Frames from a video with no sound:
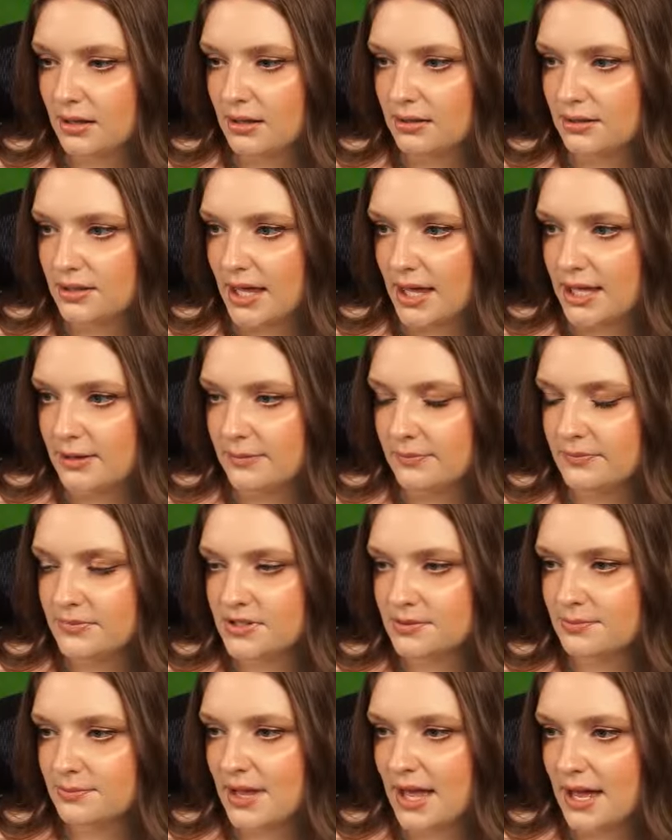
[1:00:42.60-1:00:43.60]

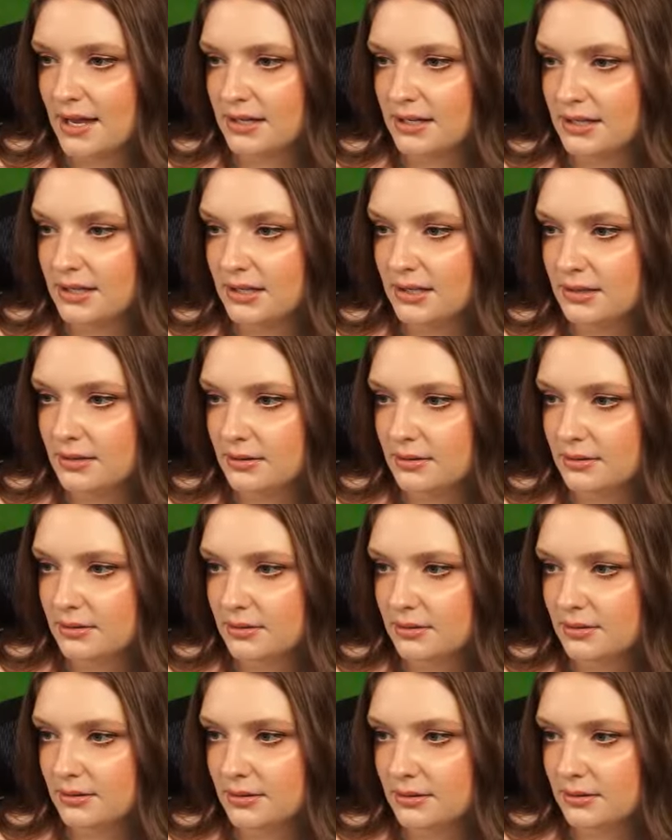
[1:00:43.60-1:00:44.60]
games, Maddie?
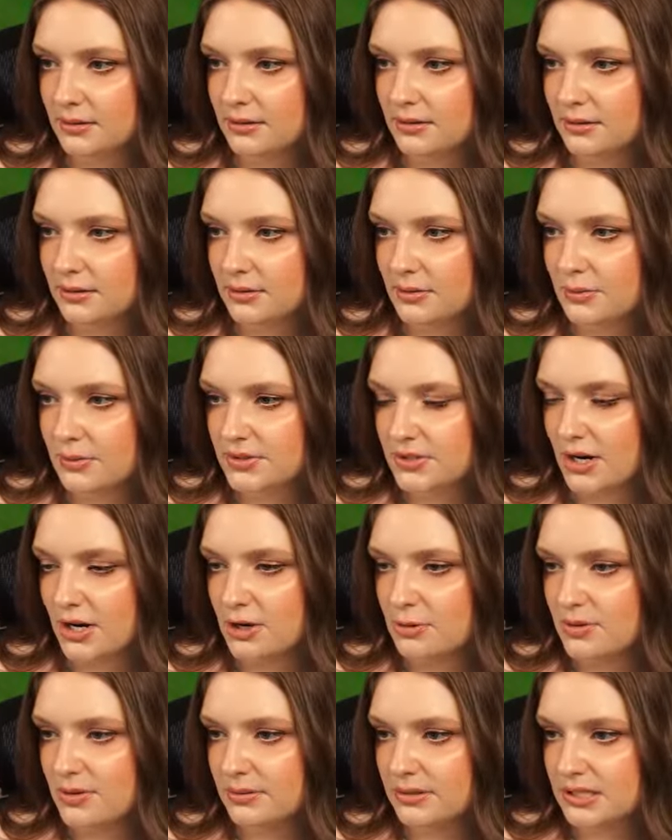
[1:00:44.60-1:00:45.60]
Was
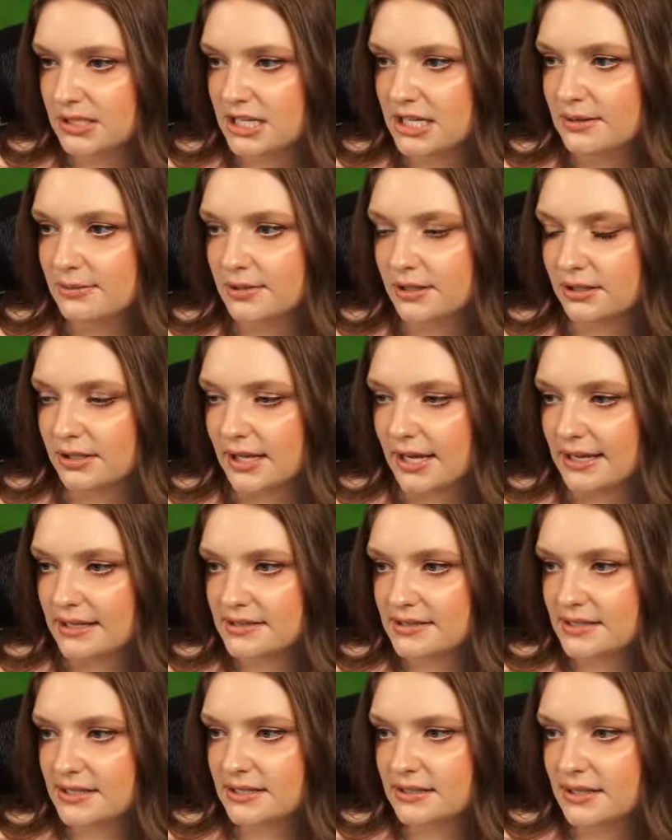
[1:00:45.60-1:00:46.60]
hiring people to keep their
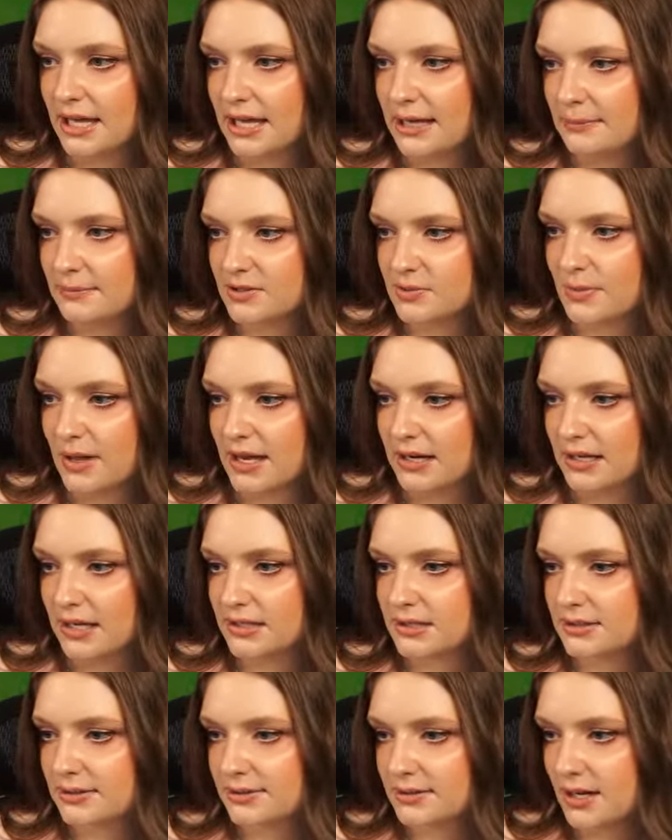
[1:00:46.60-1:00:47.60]
legacy games, Maddie. I
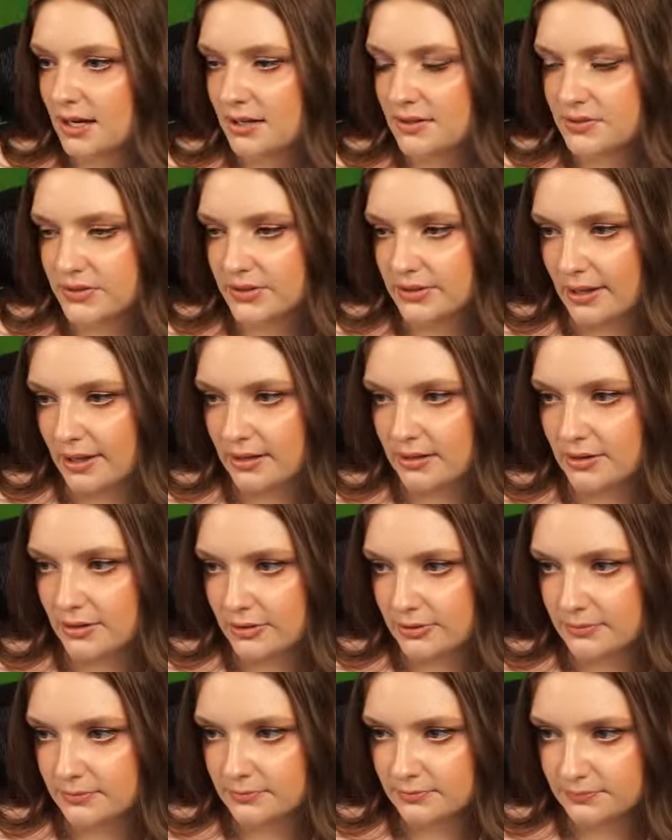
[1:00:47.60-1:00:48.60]
did not see that, no.